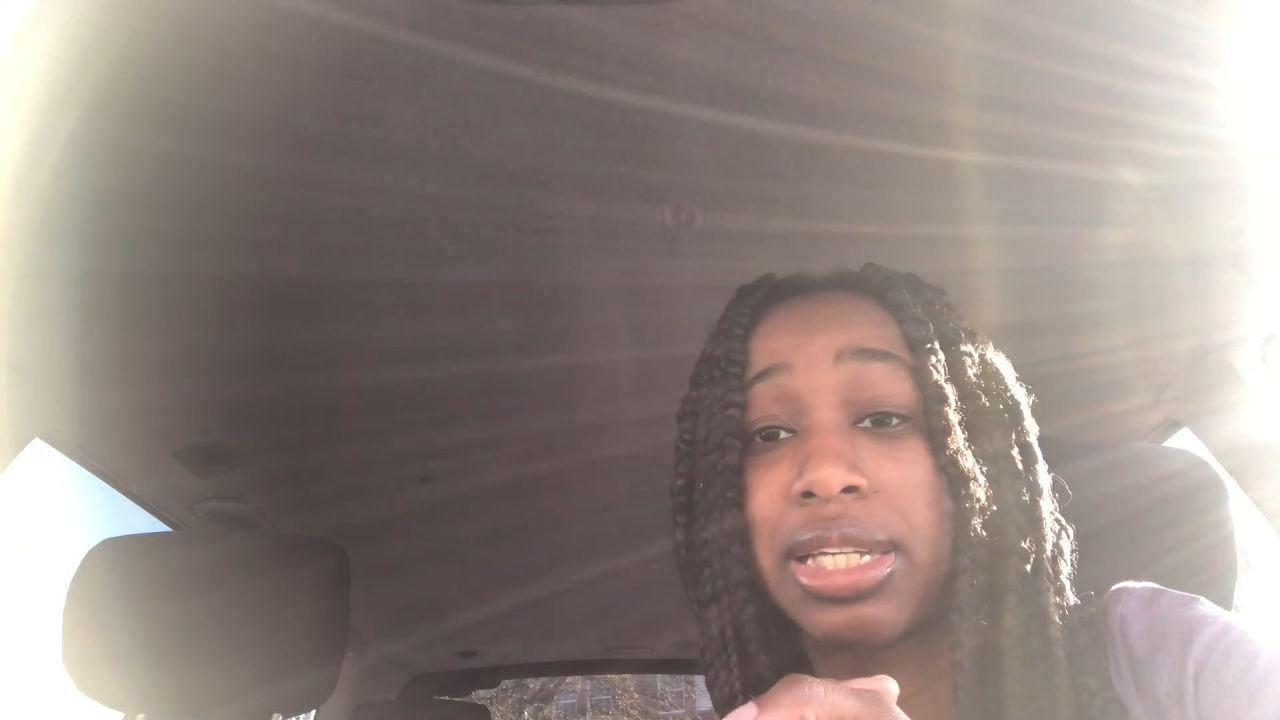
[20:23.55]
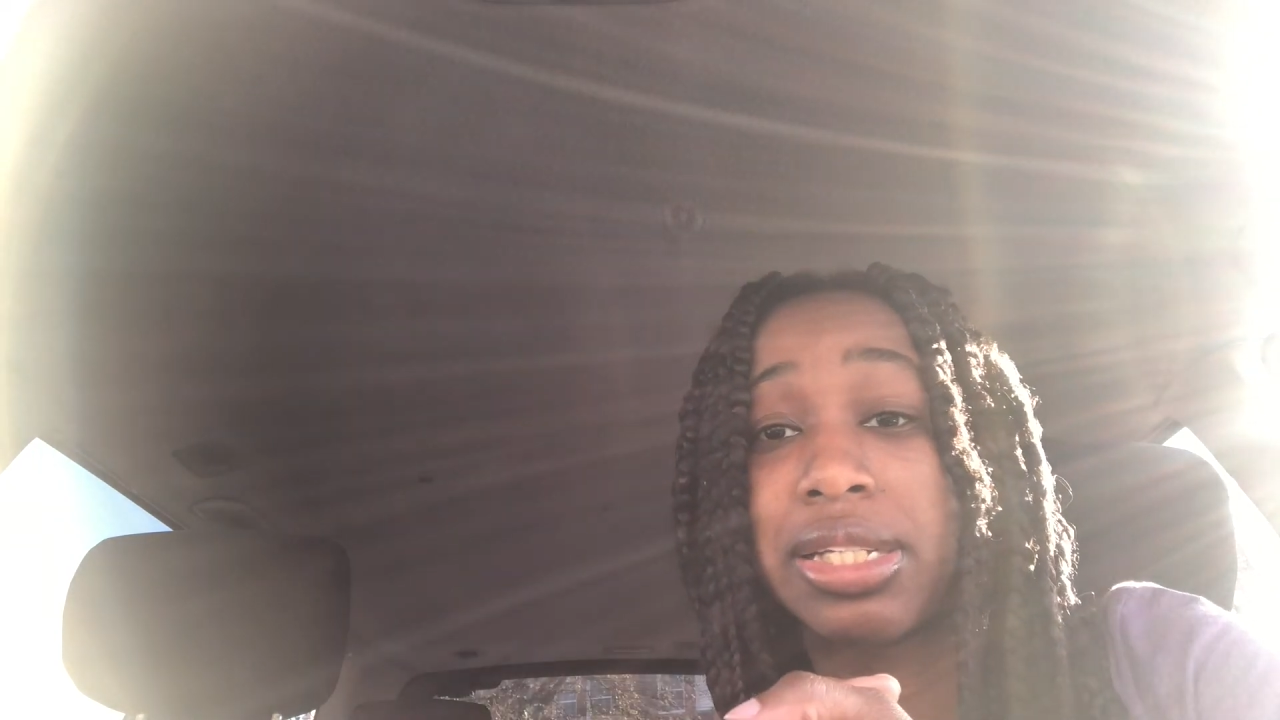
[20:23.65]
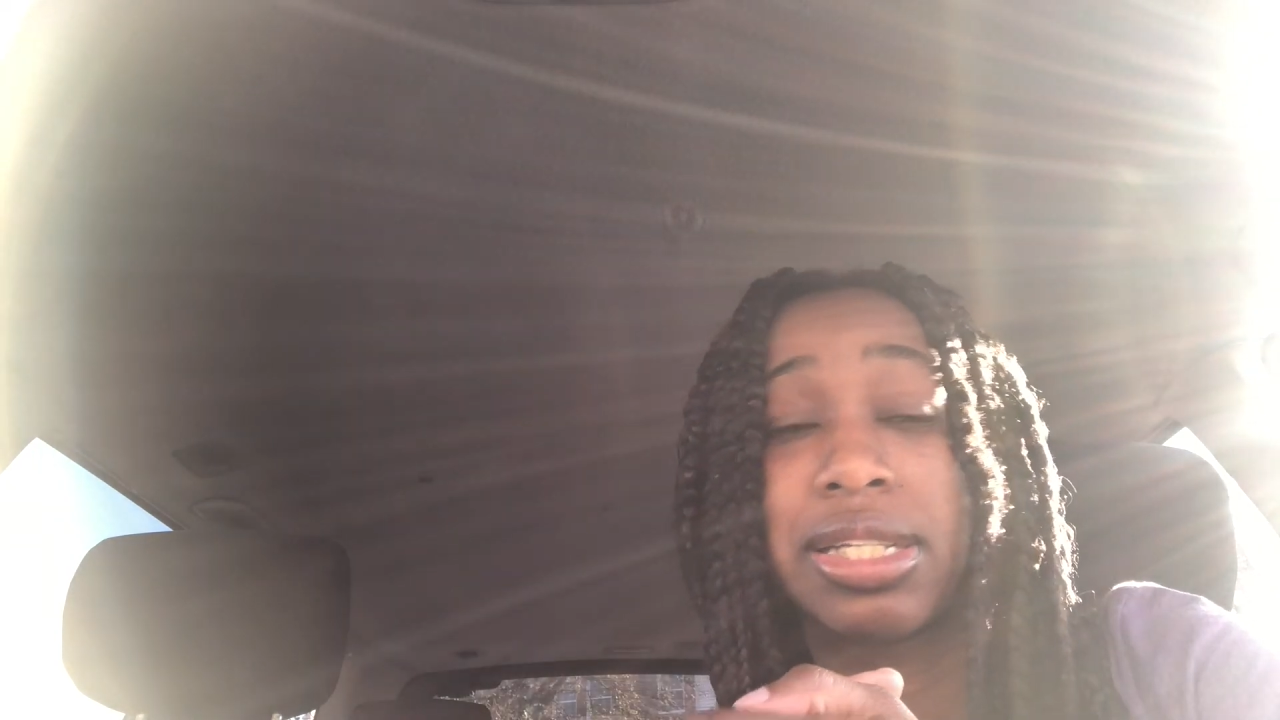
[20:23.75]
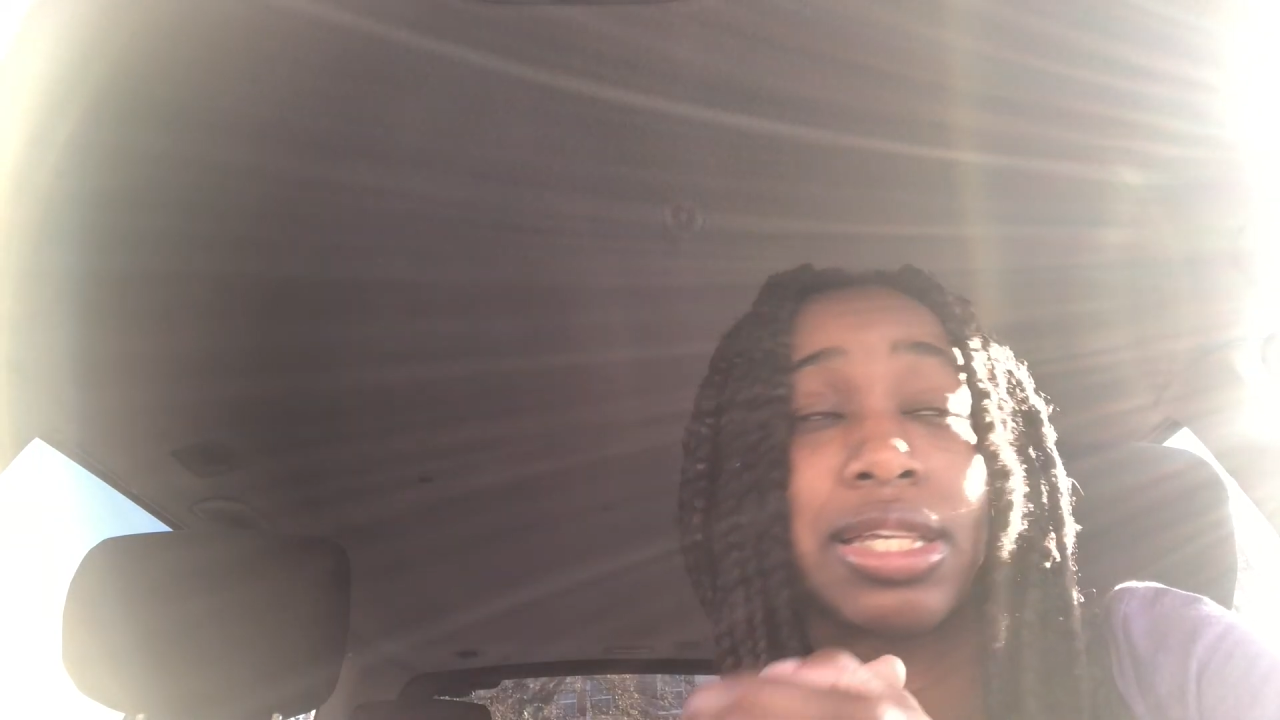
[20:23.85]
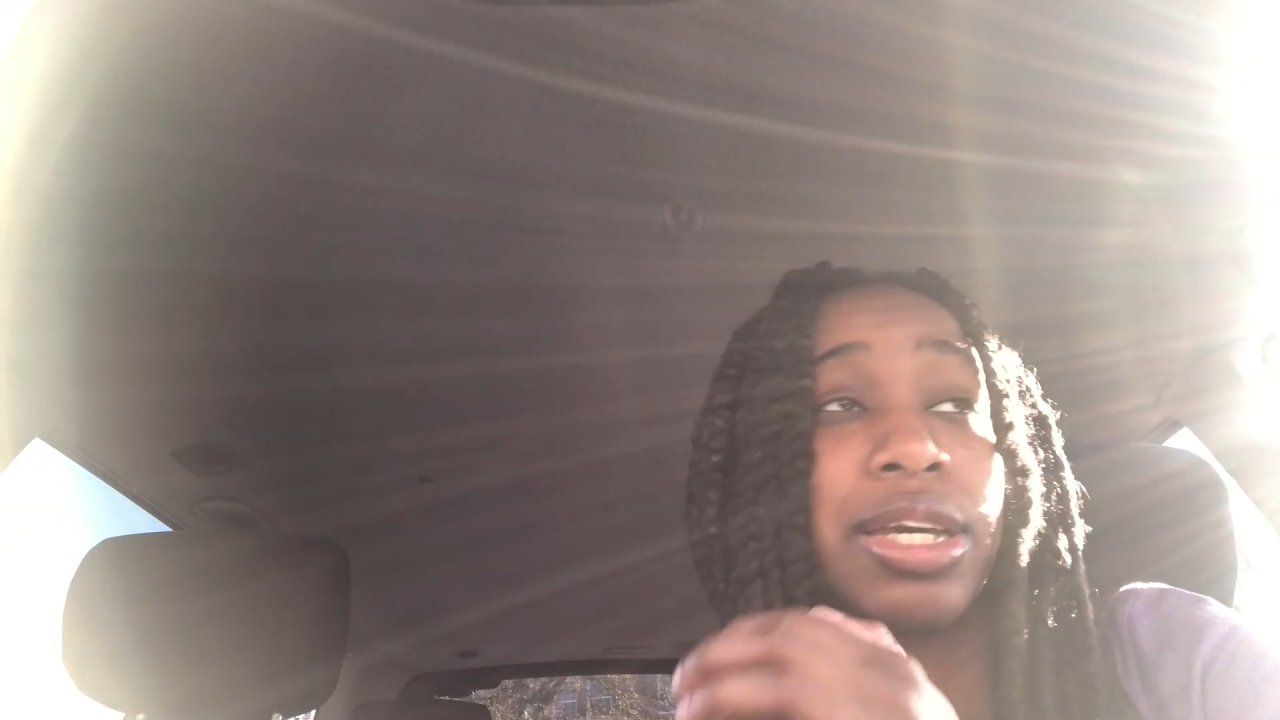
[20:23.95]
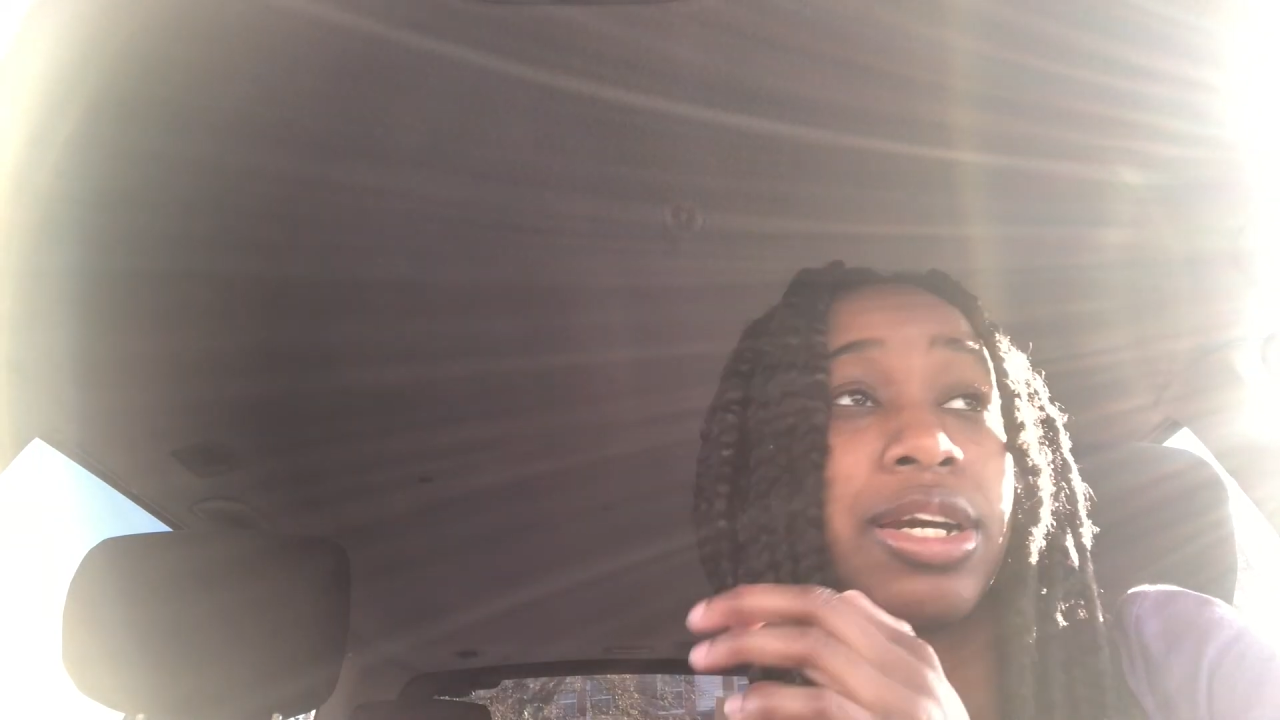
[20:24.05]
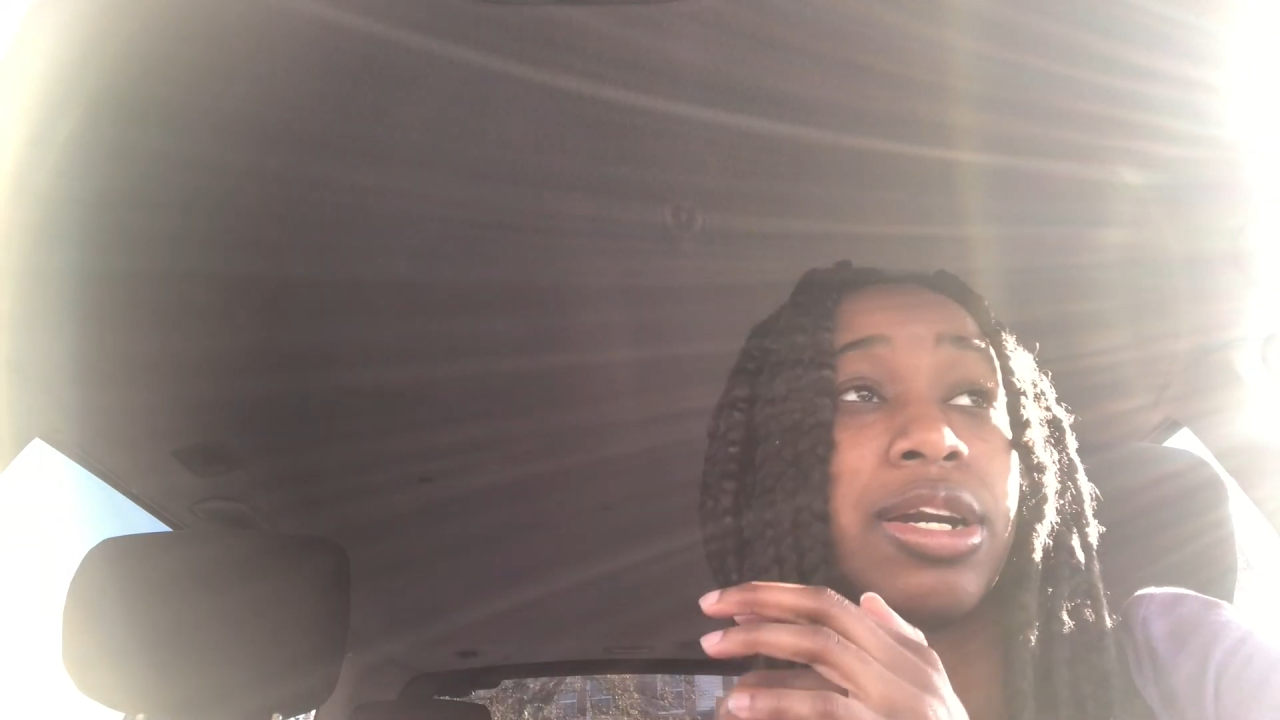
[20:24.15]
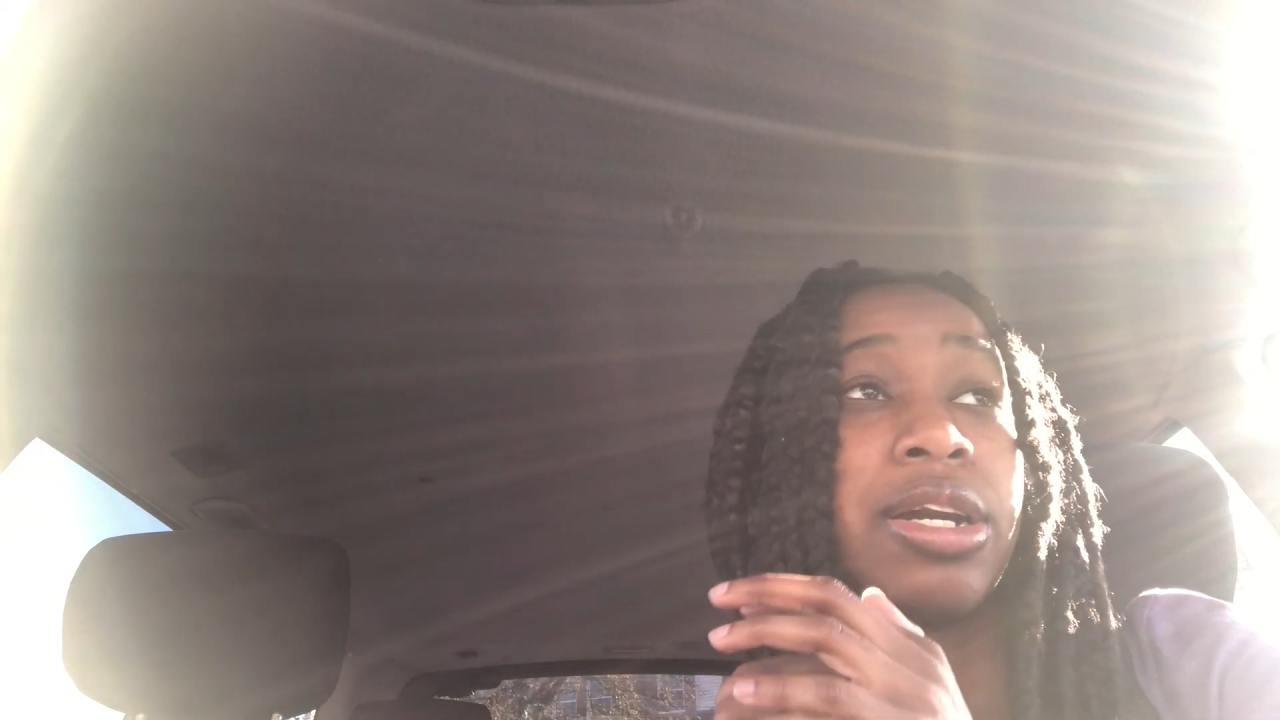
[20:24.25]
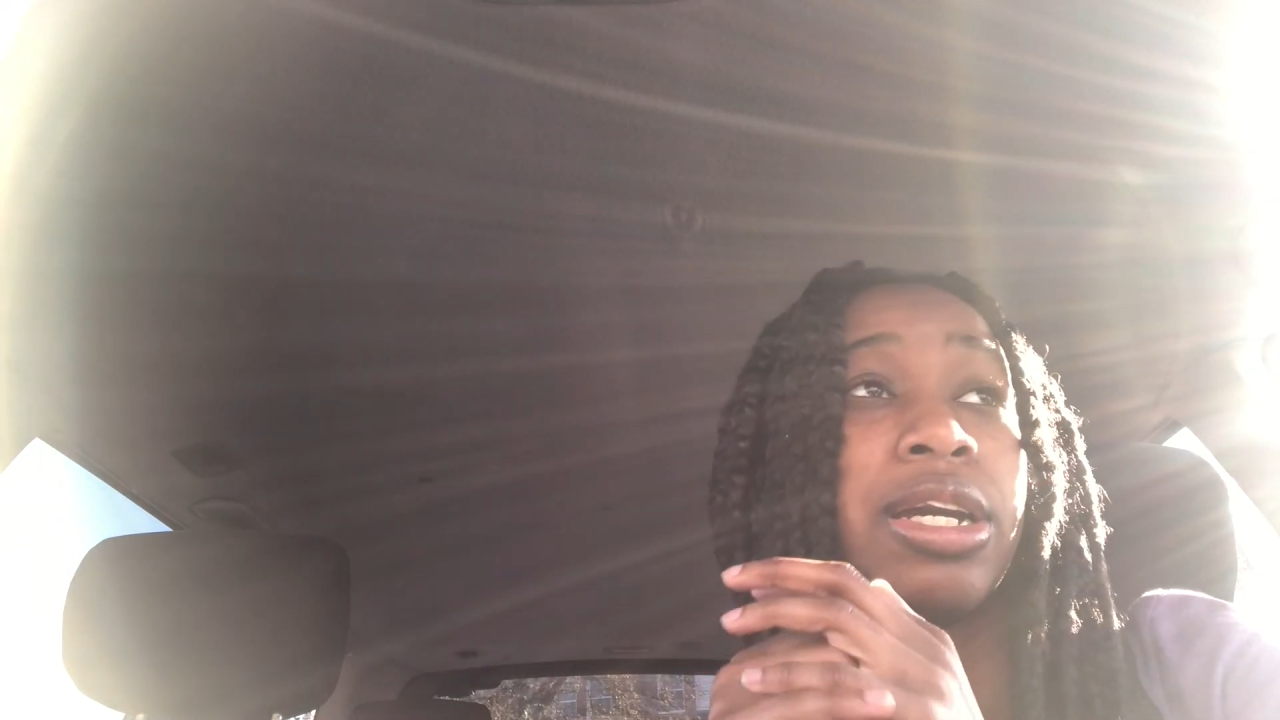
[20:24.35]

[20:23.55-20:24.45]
to sit there